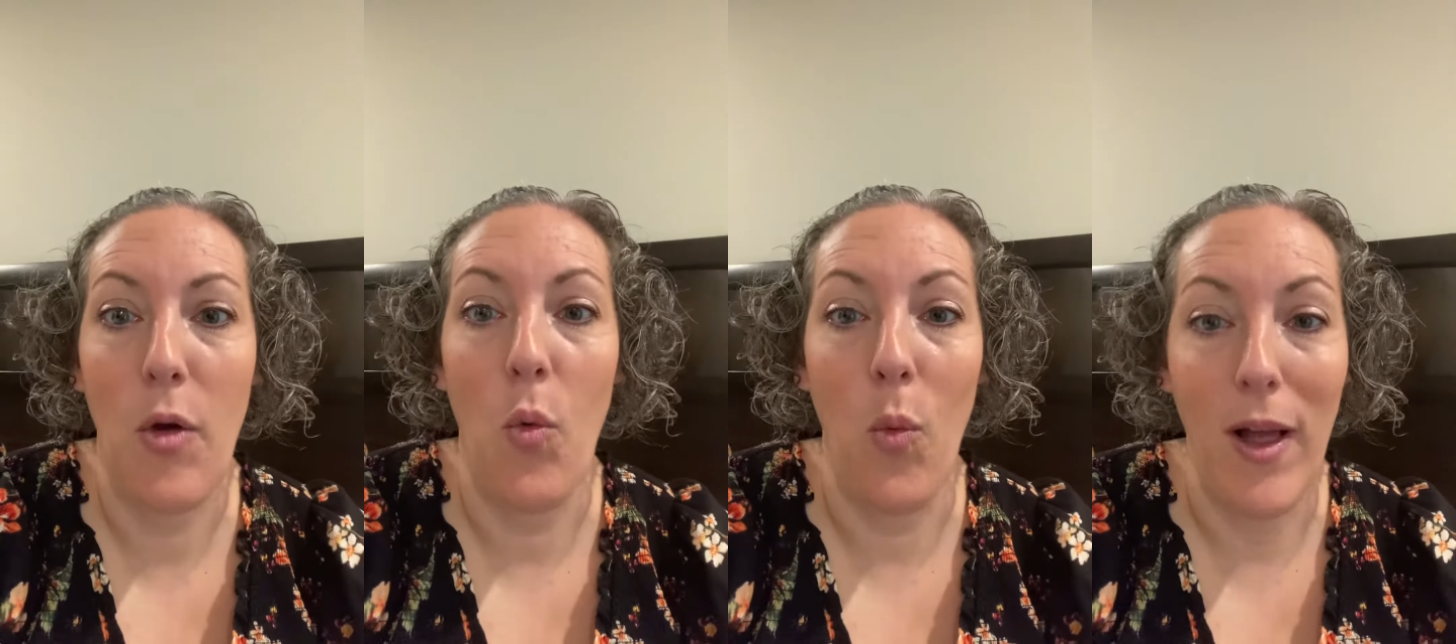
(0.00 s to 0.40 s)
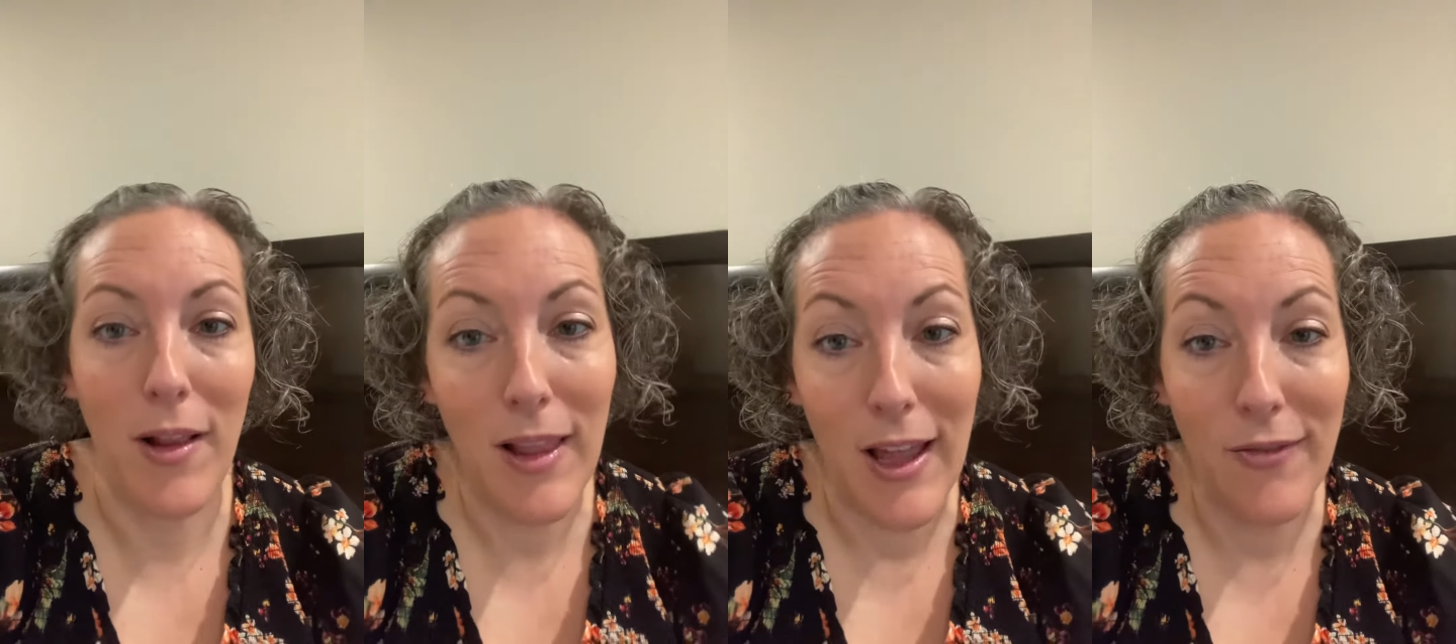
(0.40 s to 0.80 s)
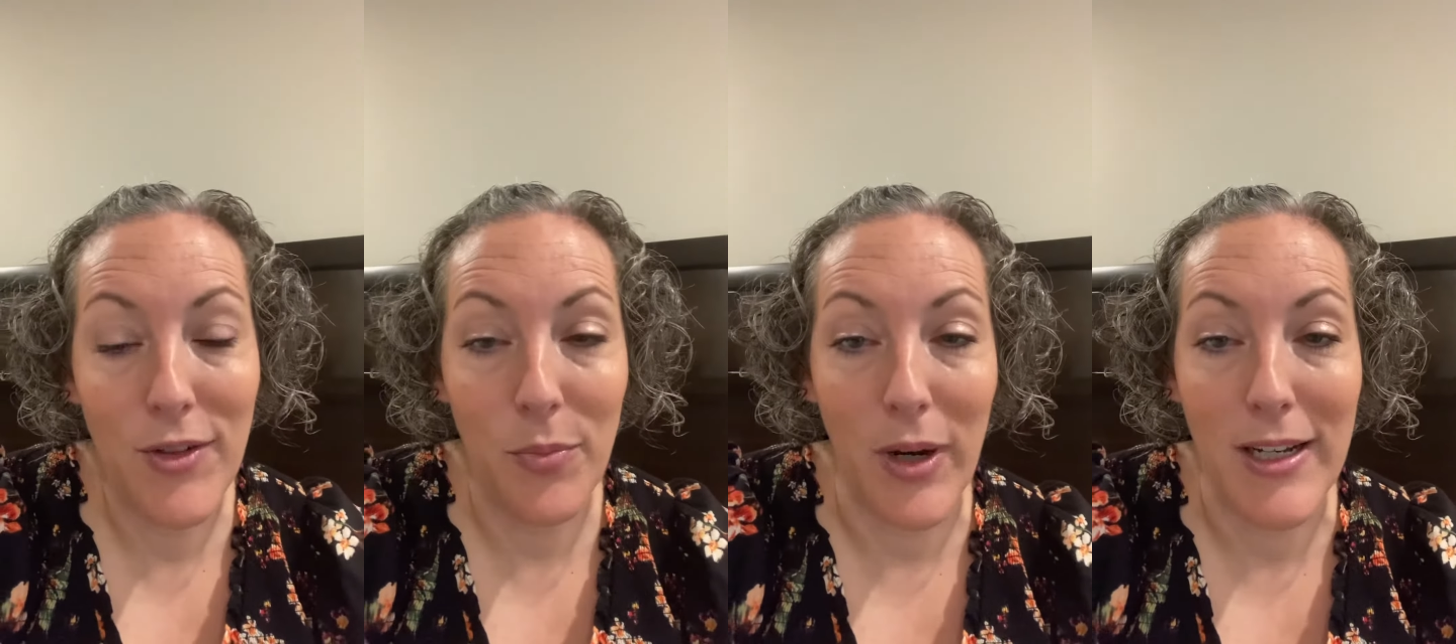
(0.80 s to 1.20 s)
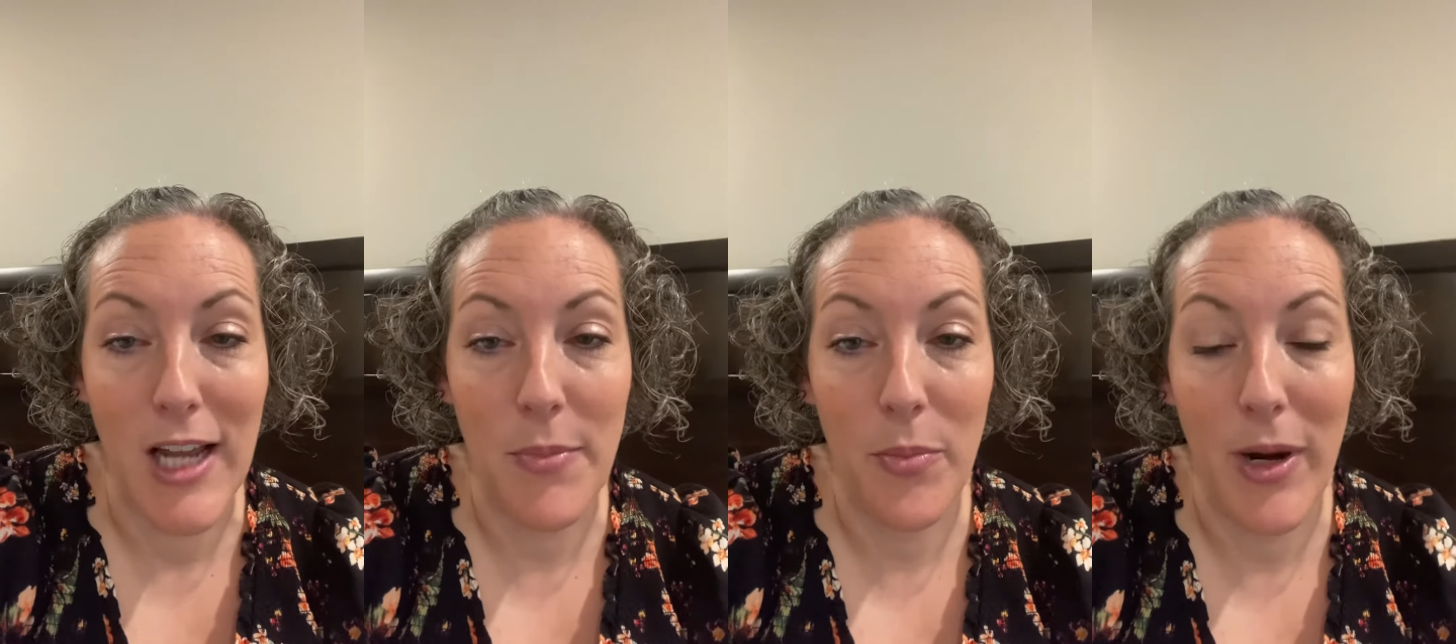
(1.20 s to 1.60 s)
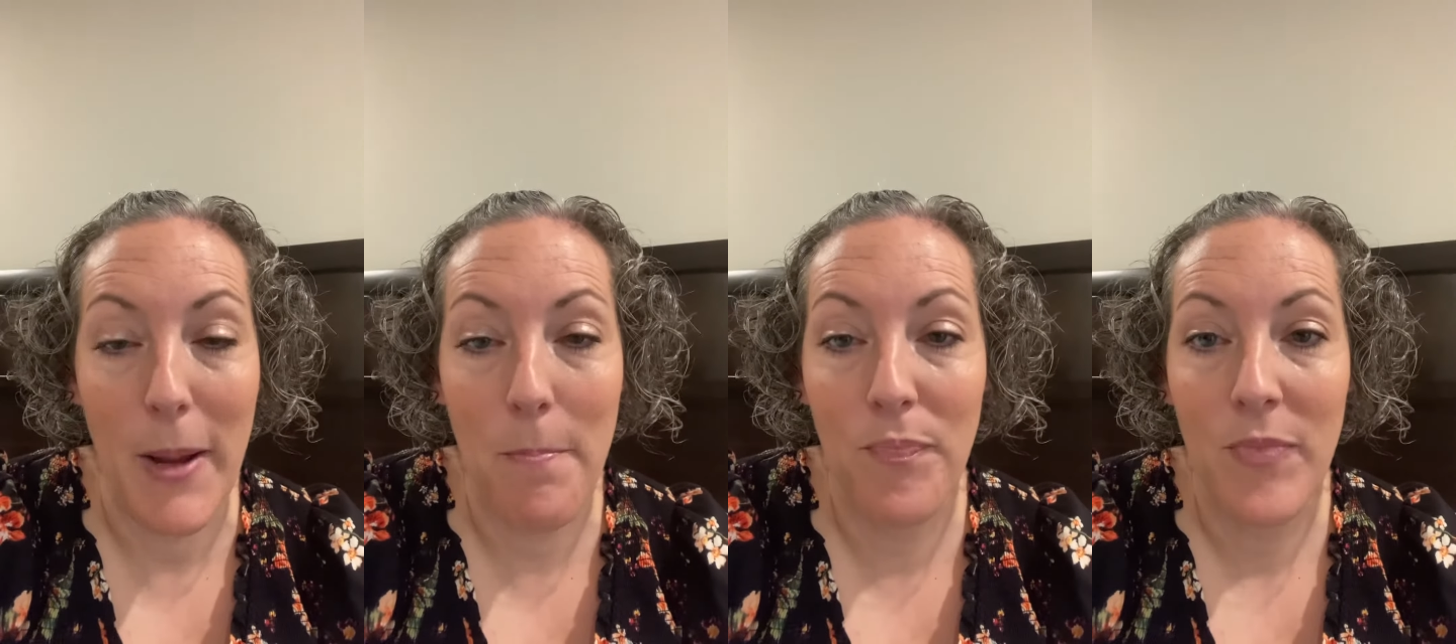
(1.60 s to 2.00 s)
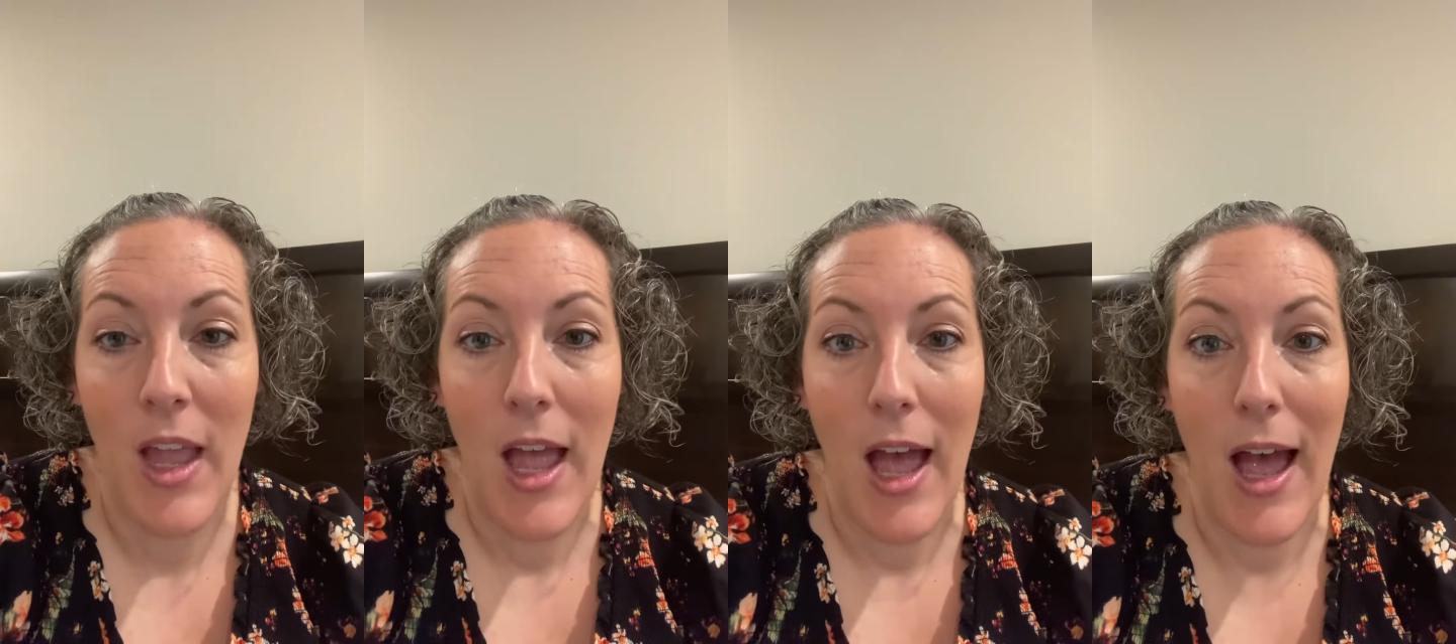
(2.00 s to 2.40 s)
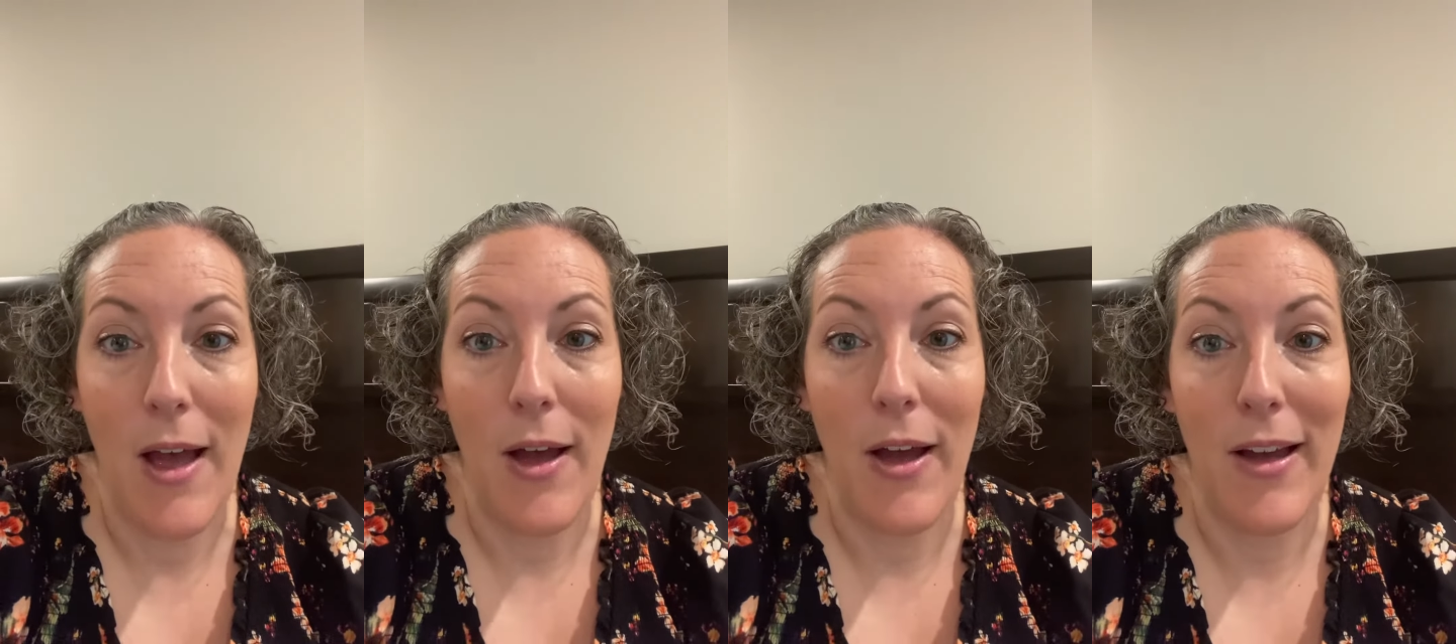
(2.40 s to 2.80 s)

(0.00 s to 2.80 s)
well loved type of bread. Uh,